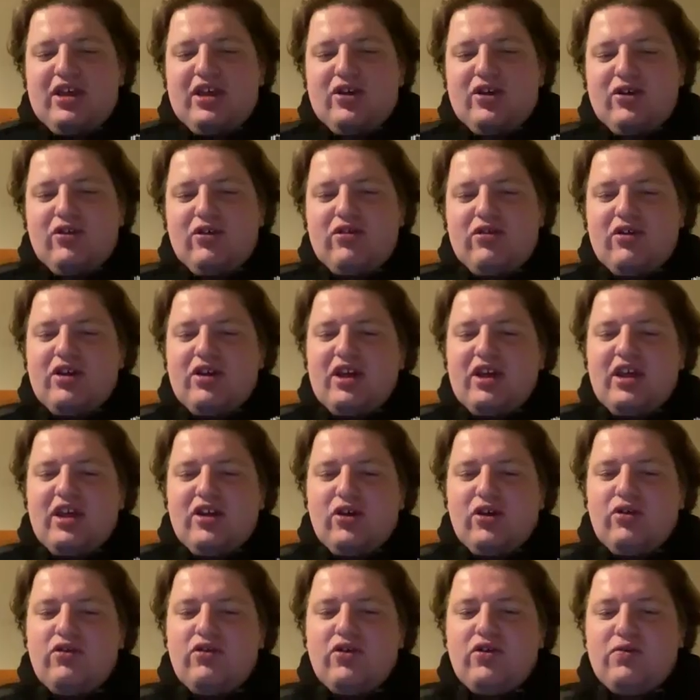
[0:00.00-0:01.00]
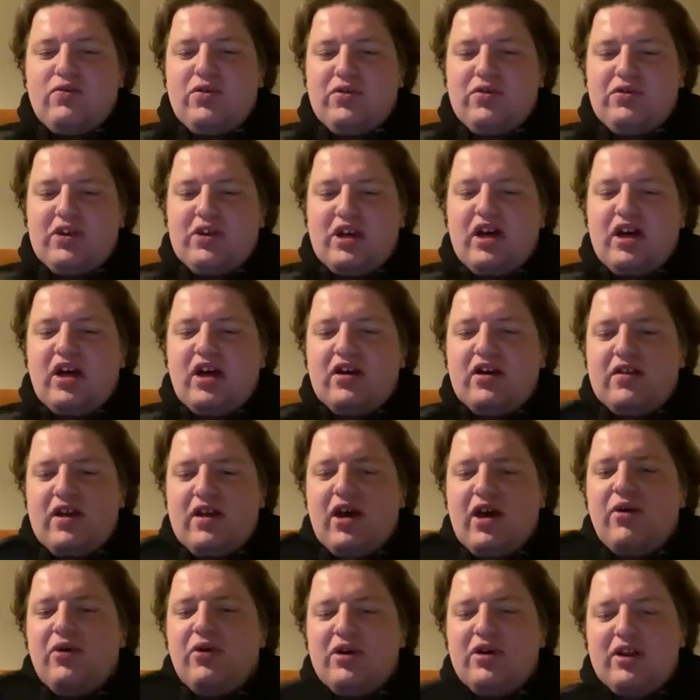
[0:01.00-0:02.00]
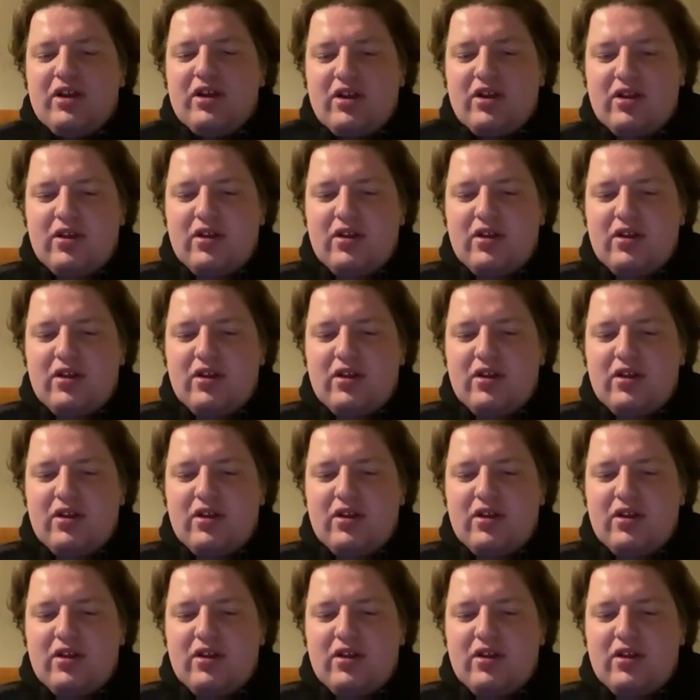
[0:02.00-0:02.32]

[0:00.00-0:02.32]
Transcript: he also wrote The Dark Tower.